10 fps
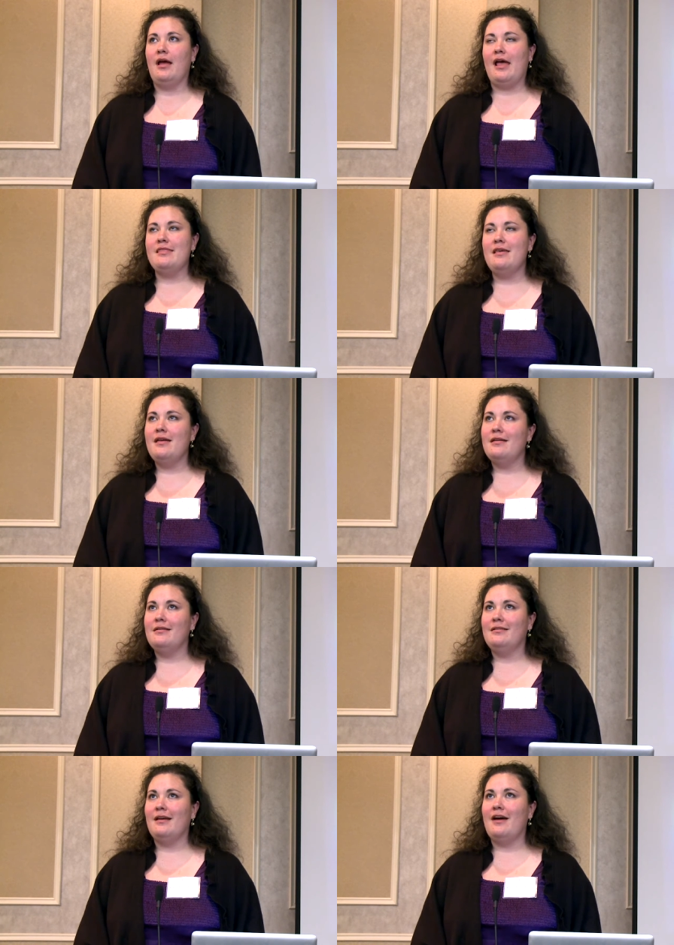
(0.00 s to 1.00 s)
And
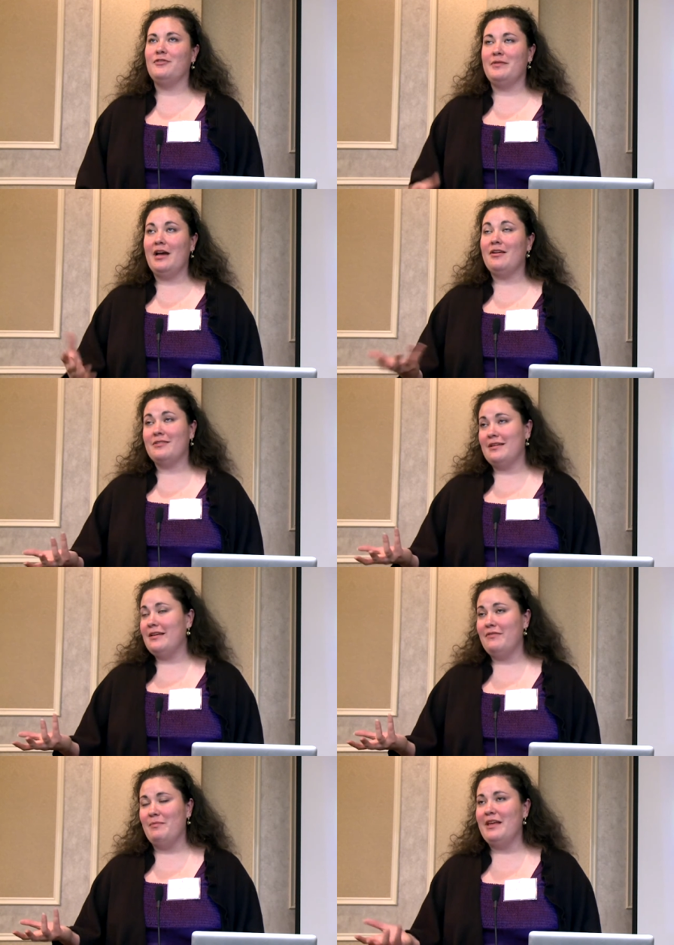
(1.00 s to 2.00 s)
then after we all
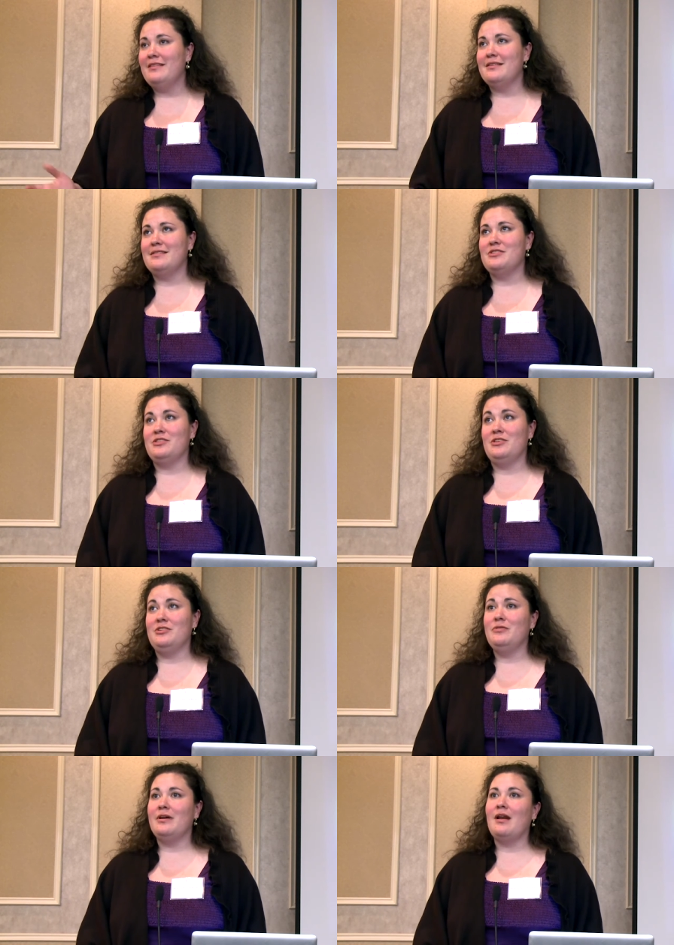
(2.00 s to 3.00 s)
even made the decision to
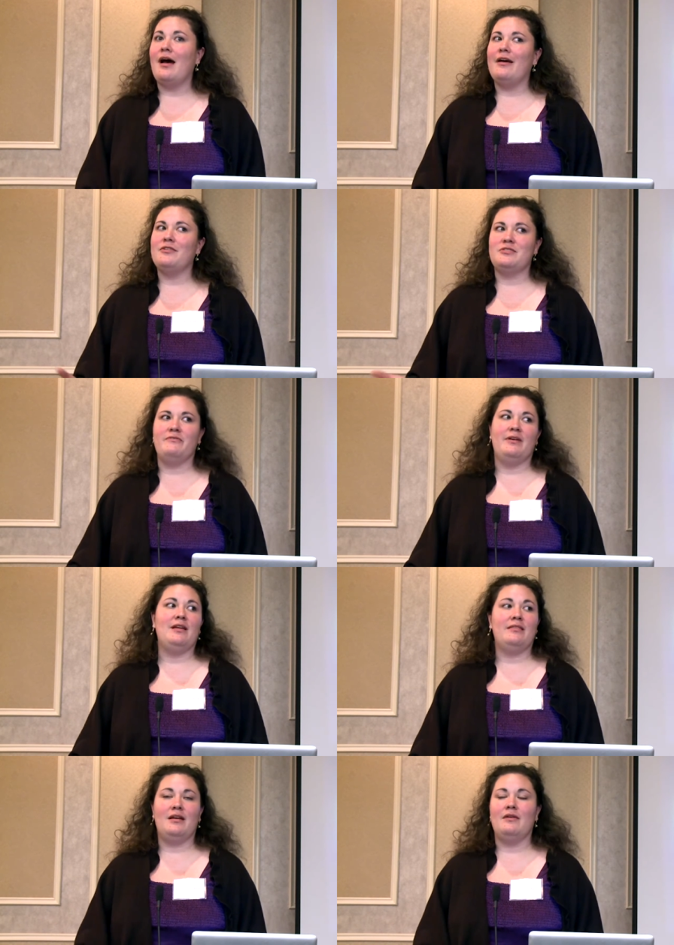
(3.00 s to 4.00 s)
do it, I also
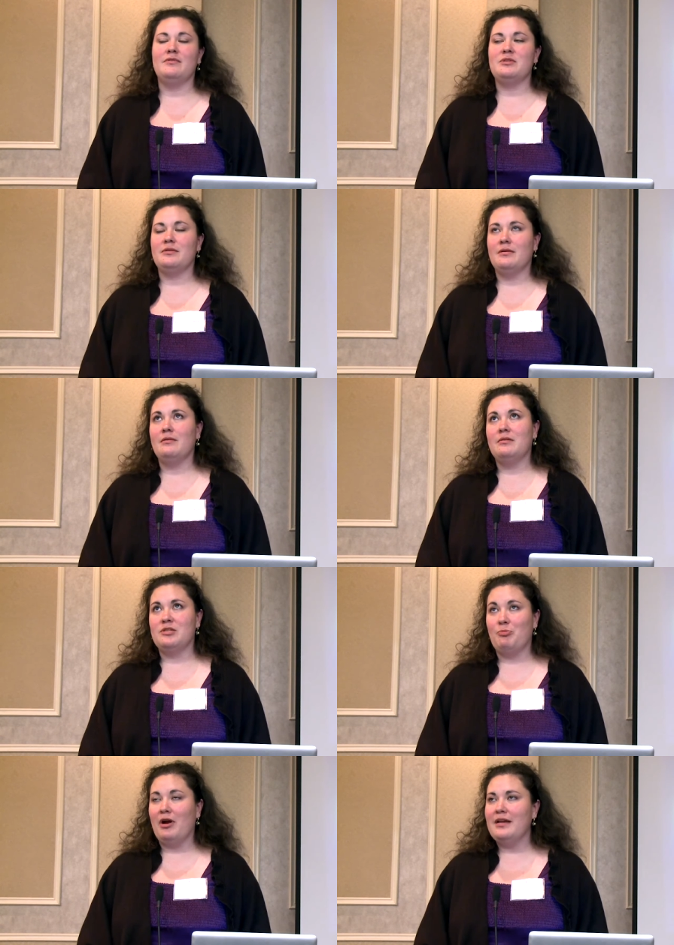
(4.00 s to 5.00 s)
found out that I was
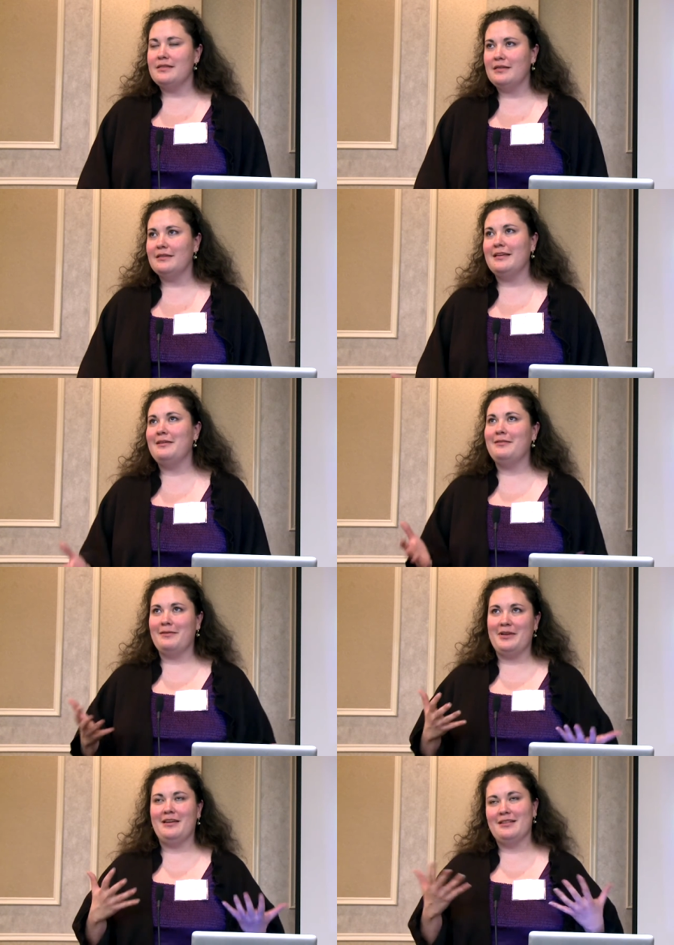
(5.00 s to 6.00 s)
surprisingly,
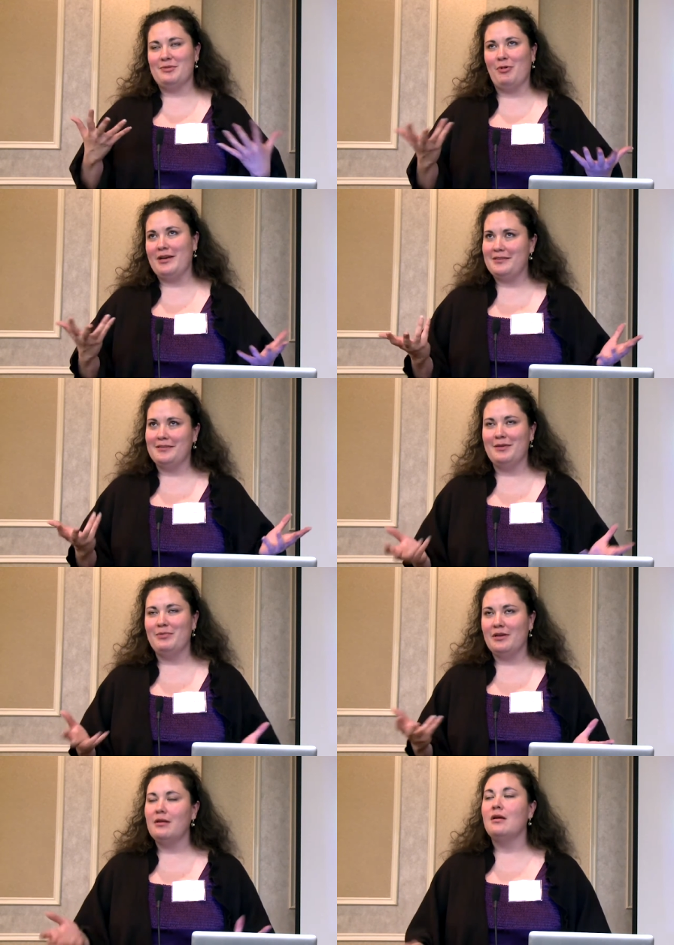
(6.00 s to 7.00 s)
I mean, not surprisingly,
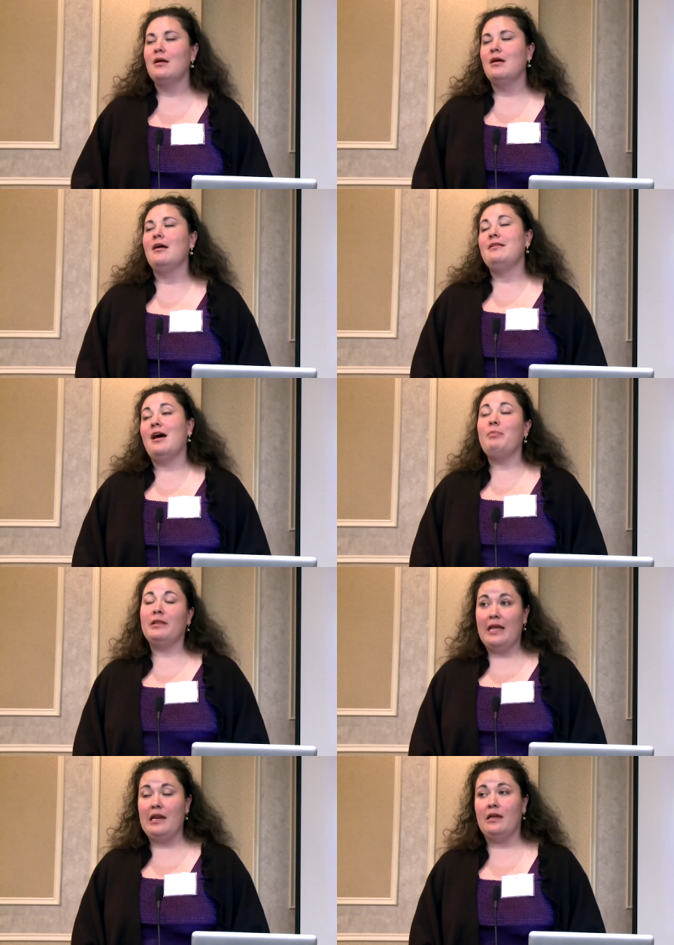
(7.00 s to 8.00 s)
but not
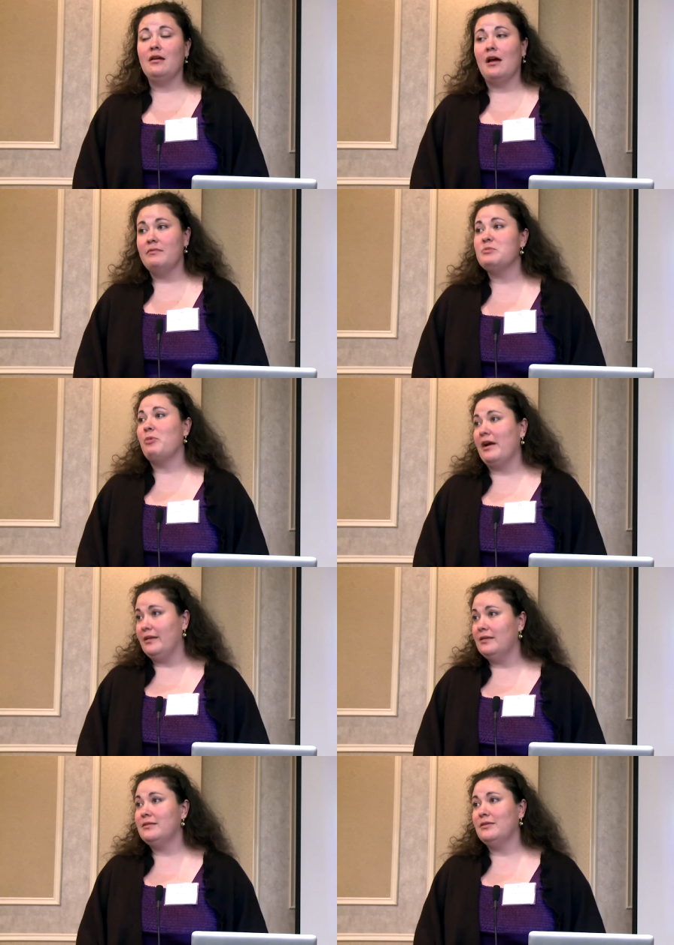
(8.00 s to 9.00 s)
planning, I was
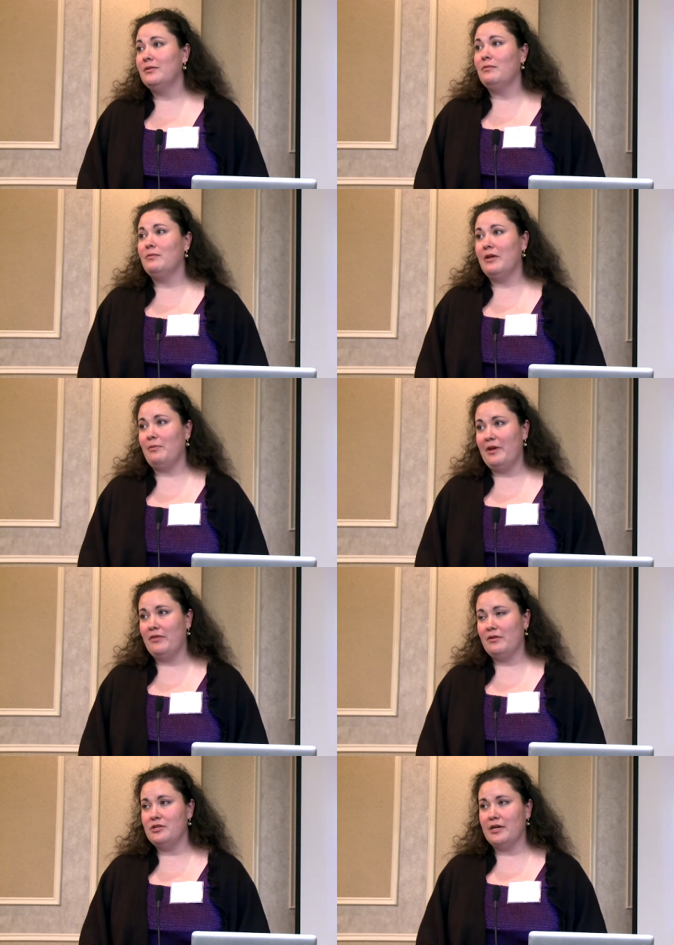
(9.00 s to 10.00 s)
pregnant with my
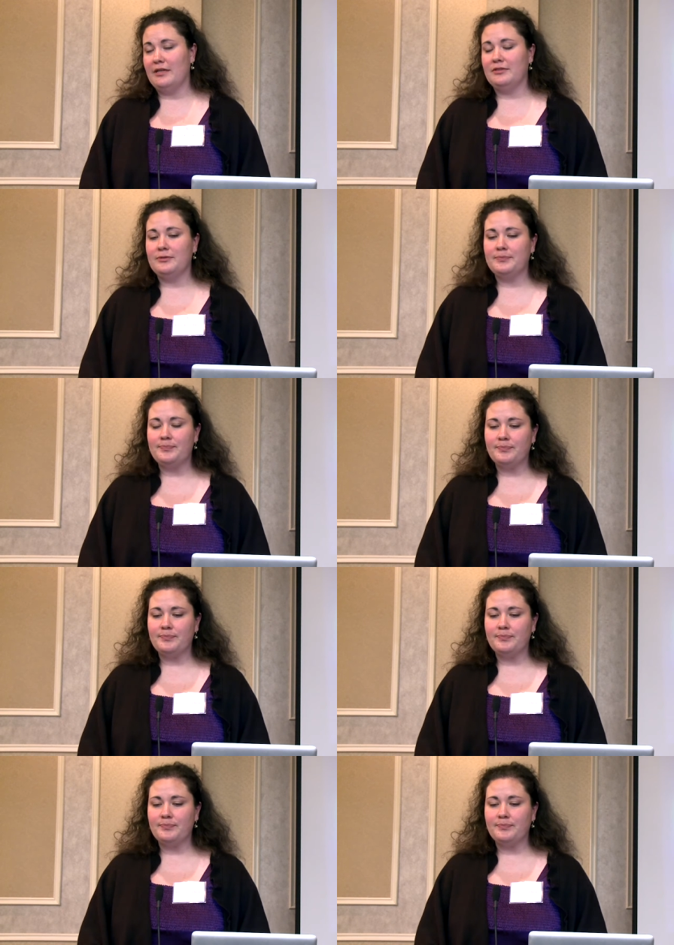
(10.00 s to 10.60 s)
third child.